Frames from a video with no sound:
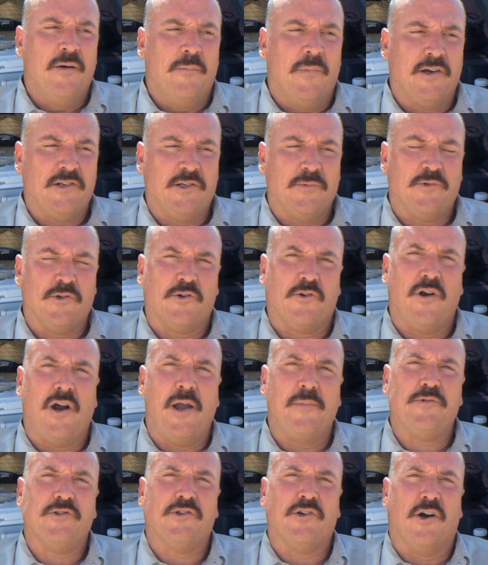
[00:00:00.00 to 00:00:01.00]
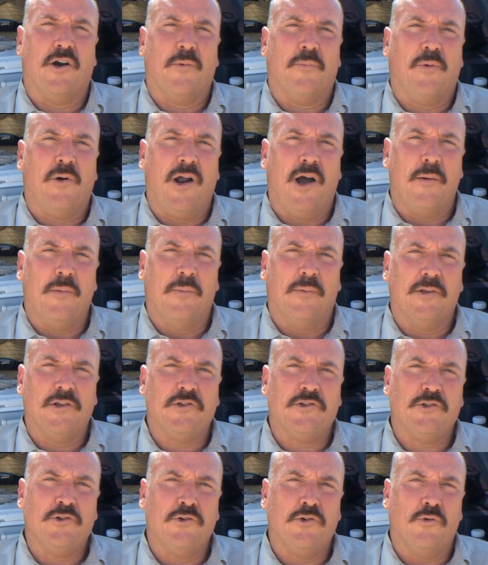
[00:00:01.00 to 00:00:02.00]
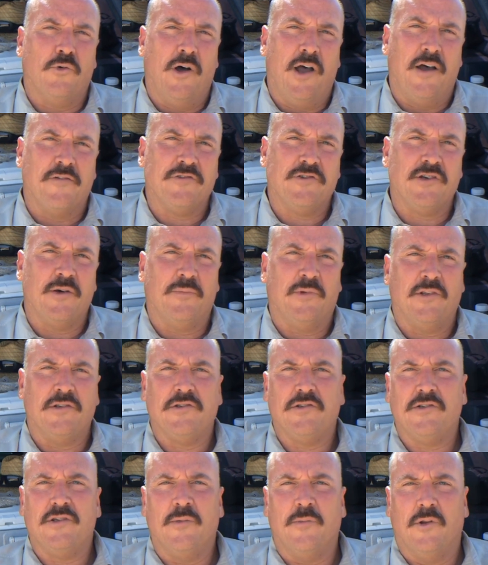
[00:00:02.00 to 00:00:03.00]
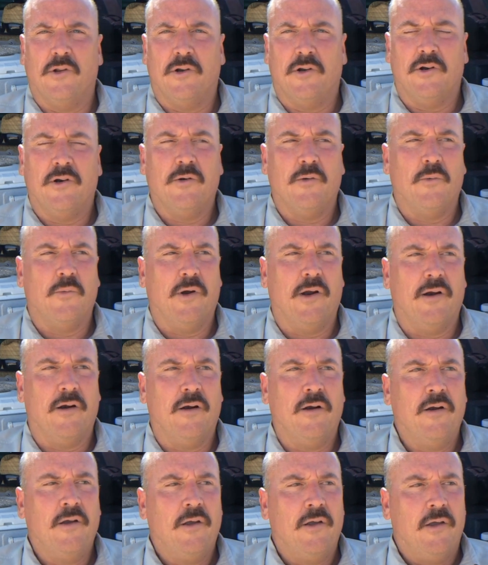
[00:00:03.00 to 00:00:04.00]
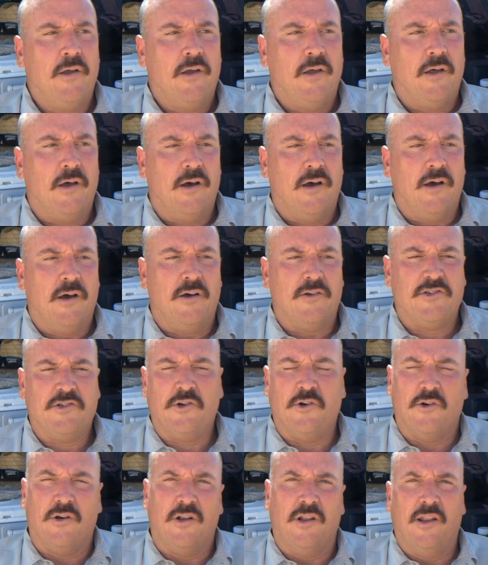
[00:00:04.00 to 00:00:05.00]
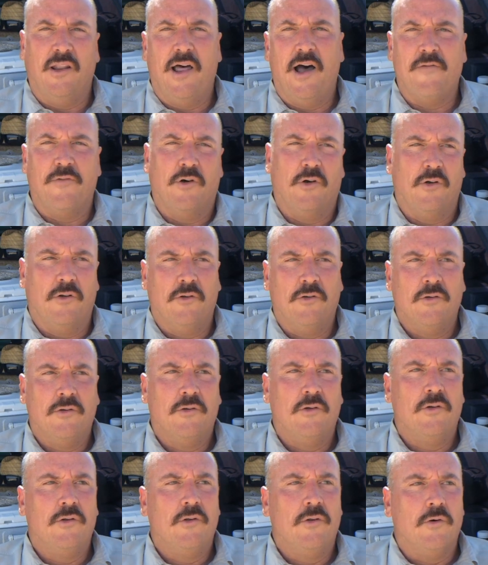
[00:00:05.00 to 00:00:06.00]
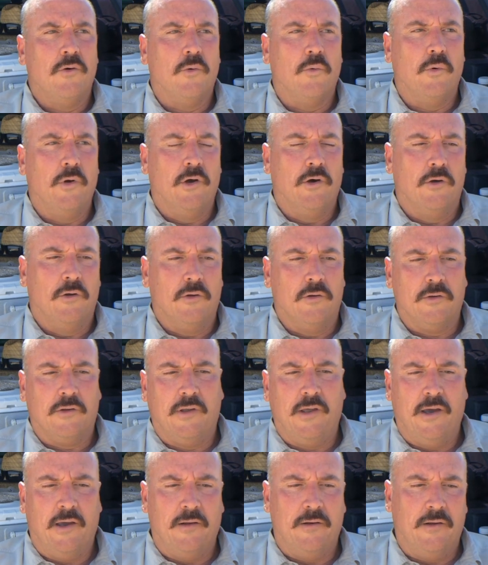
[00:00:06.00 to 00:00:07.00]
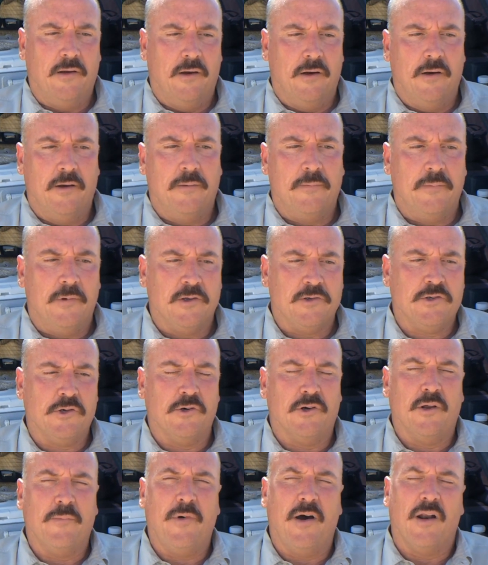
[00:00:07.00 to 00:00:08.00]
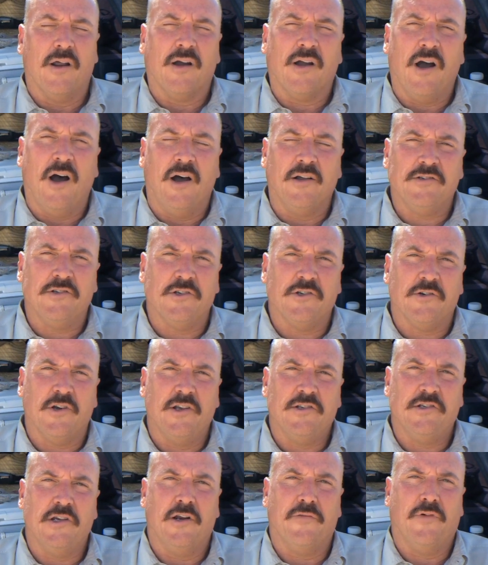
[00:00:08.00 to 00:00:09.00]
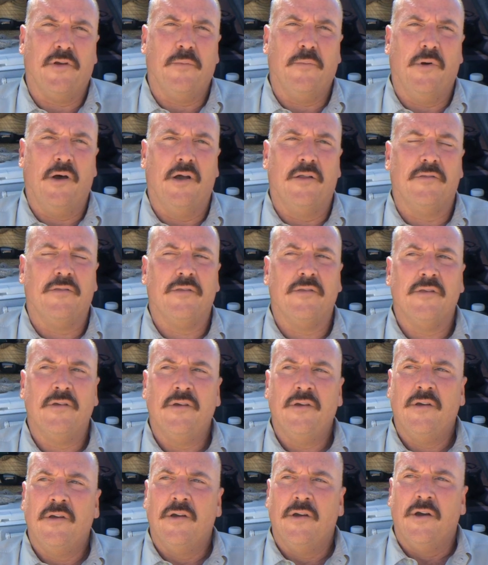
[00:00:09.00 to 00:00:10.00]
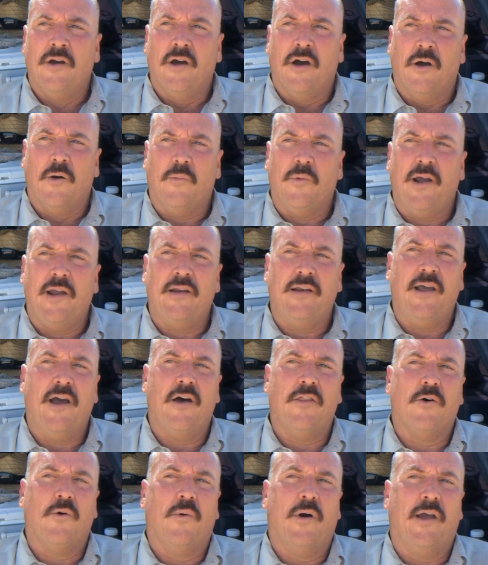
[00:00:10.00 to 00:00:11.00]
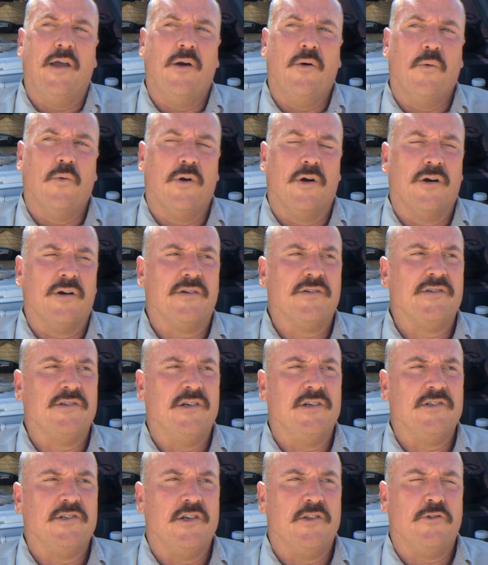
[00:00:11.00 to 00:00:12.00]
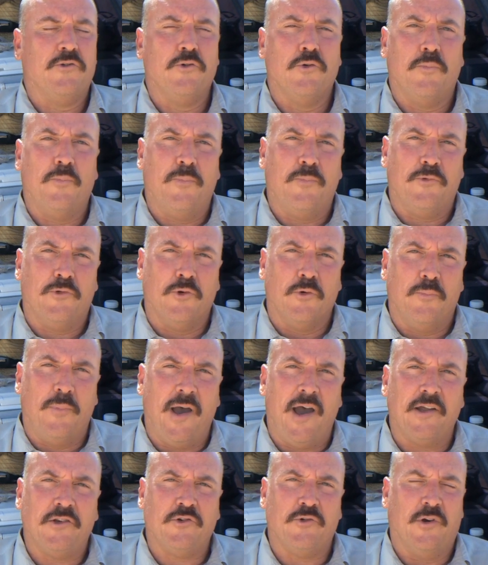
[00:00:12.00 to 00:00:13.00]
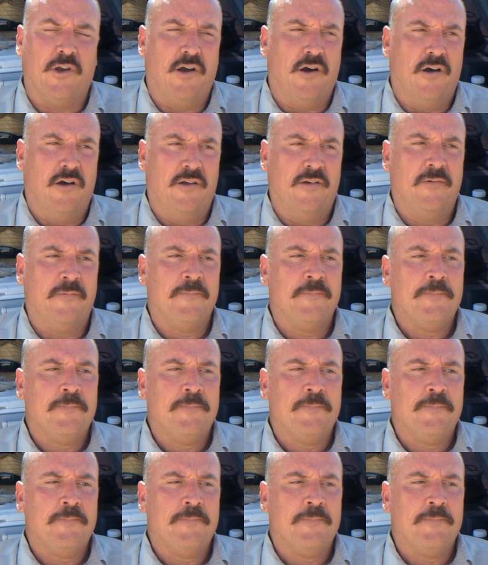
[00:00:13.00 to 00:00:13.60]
My Subscribe Star probably soon will have something similar, where a certain level will get a certain amount of concentrates every month. Right now, the way it works is through Patreon.